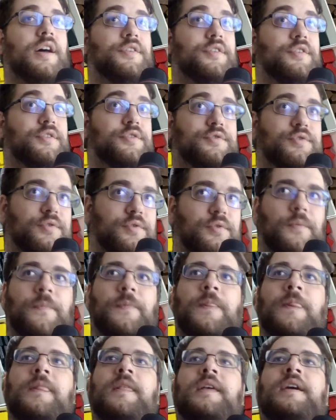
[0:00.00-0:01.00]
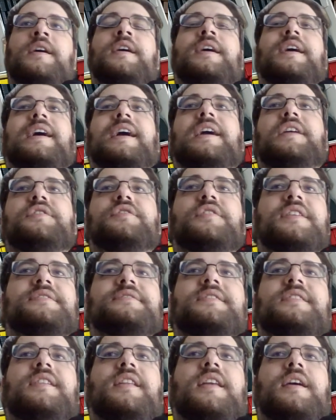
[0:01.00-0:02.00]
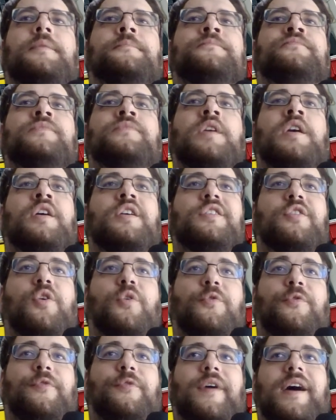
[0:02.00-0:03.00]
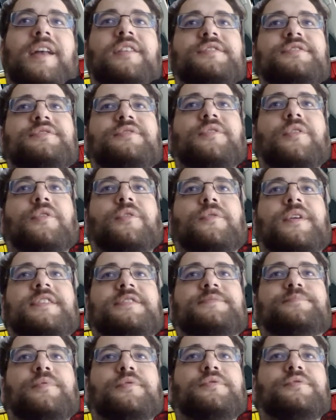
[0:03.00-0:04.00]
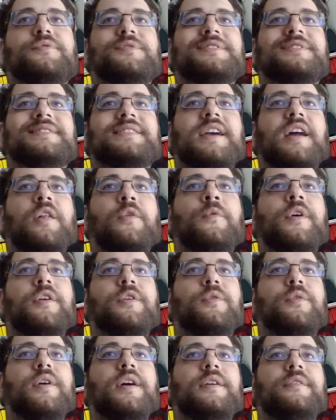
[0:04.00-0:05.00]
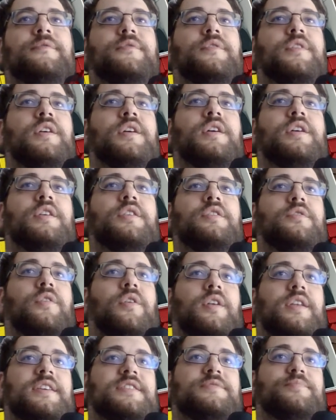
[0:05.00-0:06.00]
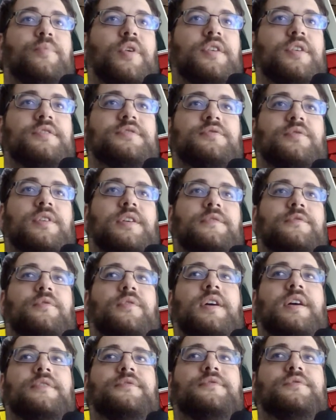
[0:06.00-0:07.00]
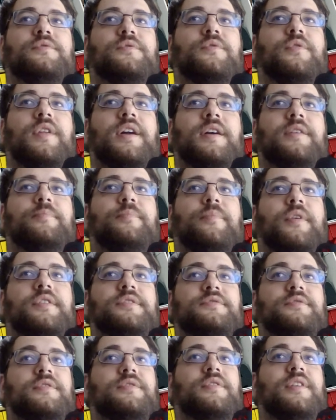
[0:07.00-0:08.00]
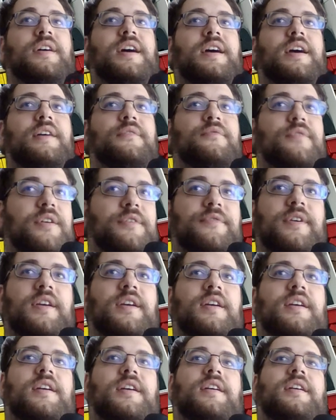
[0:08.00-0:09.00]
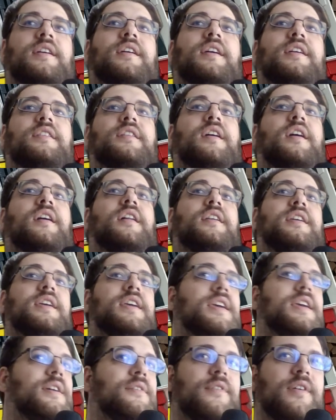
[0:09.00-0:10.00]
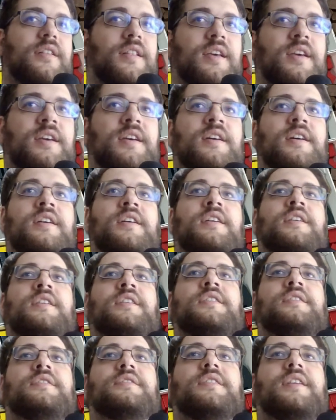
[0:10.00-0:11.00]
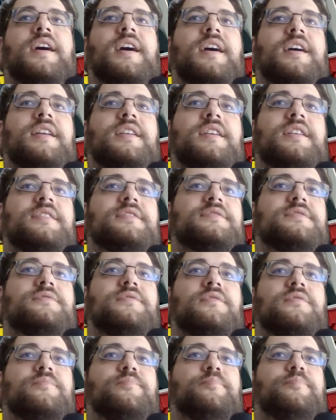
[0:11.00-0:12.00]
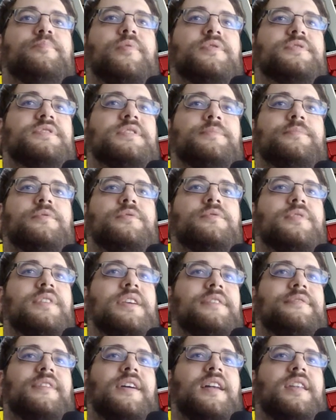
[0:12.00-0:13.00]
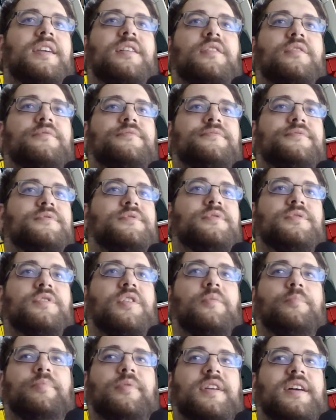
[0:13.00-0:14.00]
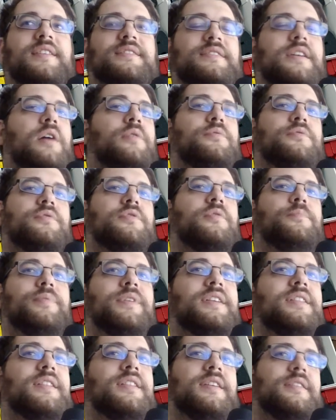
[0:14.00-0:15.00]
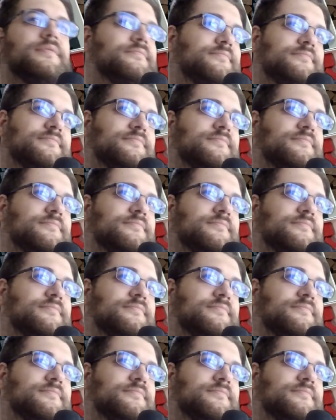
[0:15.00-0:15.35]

other two. Interestingly, your final score corresponds to the scale where you have all these points. So if you have to collect points, everything is done evenly, and it's not possible to leave any of the components out completely.